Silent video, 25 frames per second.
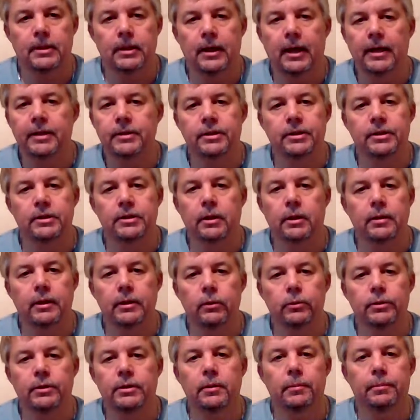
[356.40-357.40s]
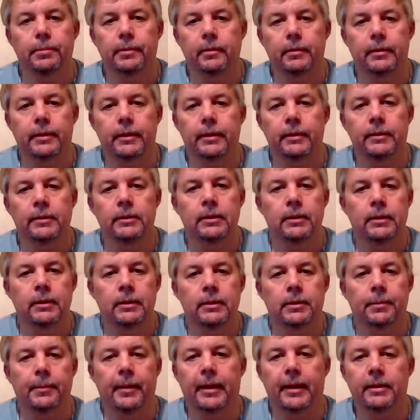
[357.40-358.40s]
I didn't suddenly lose the ability
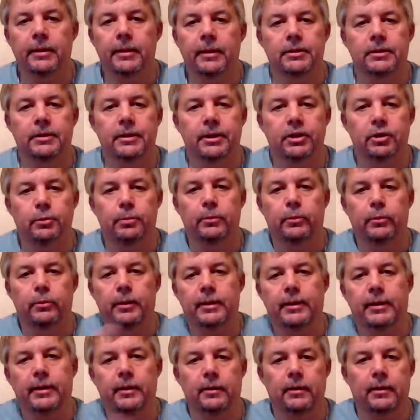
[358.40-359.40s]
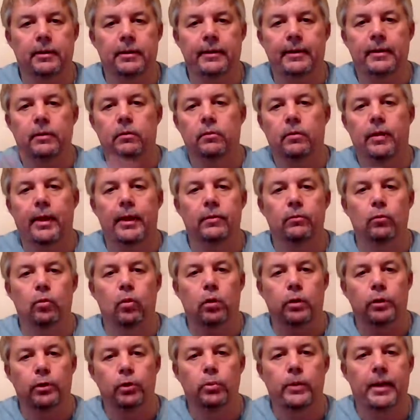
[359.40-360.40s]
to make a distinction between legal and illegal, right and
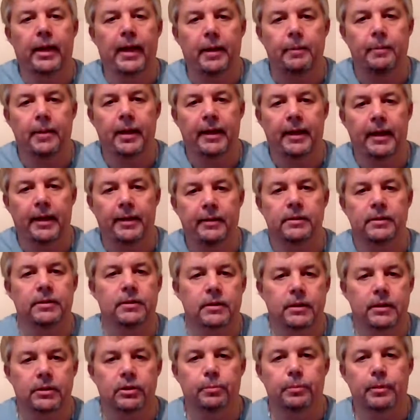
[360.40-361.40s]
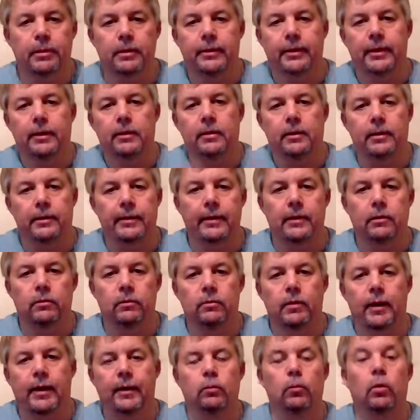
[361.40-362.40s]
wrong. You can't make a distinction between legal and illegal,
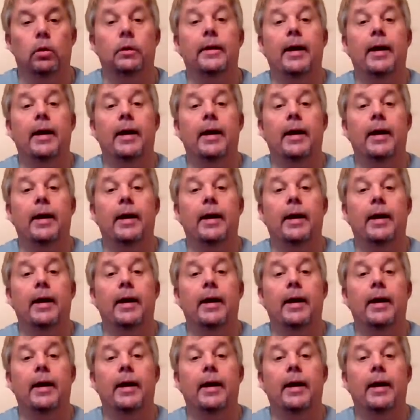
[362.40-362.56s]
right and wrong.